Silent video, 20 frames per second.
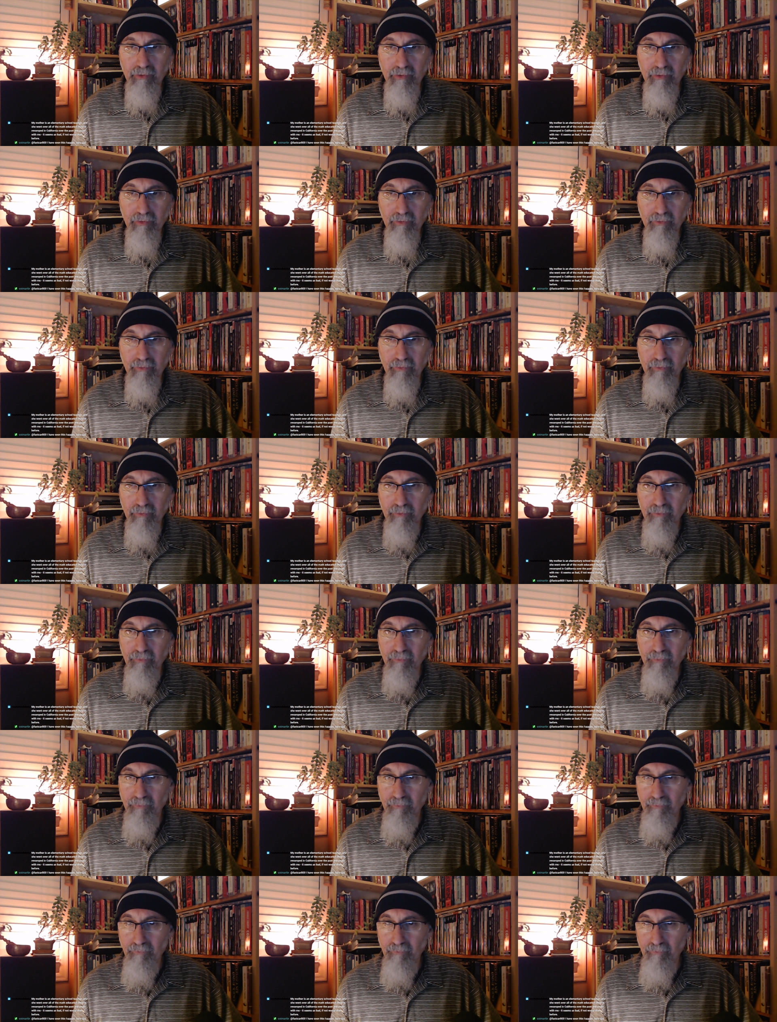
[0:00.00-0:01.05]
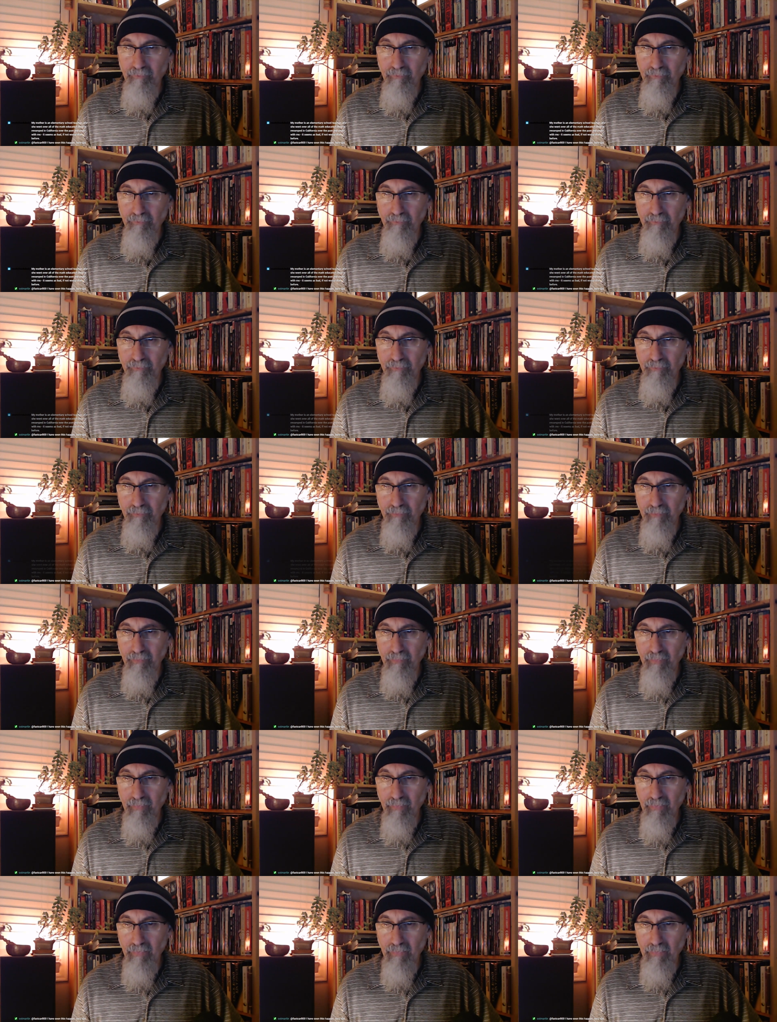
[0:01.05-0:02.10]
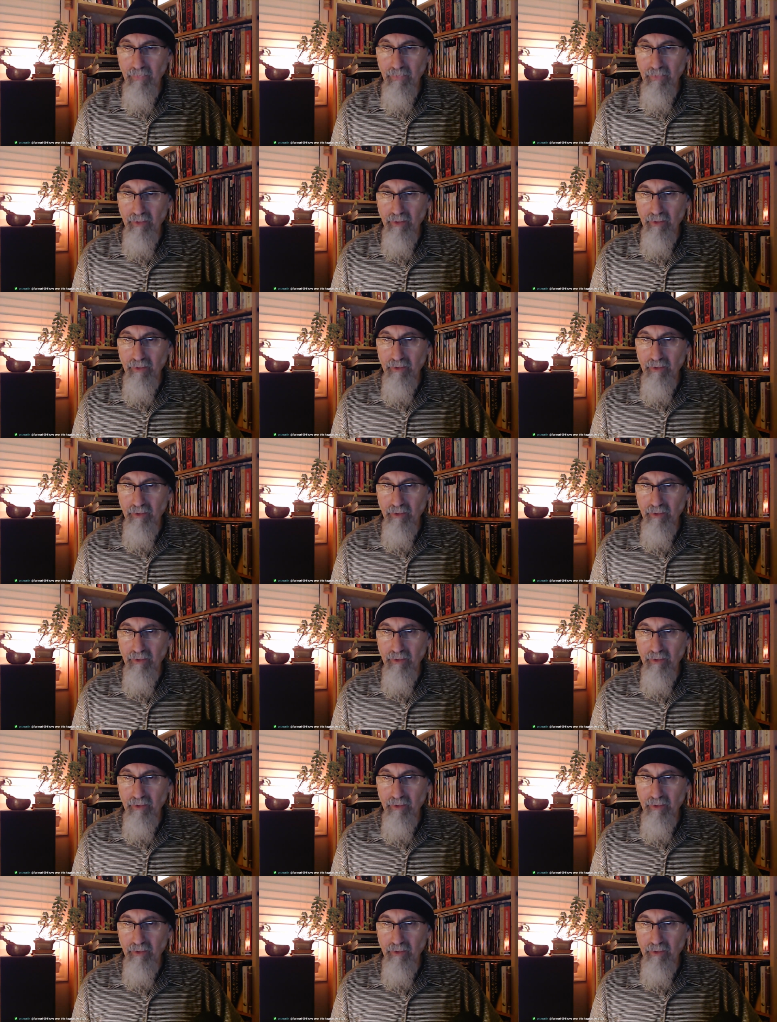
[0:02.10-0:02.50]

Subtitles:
Nobody speaks.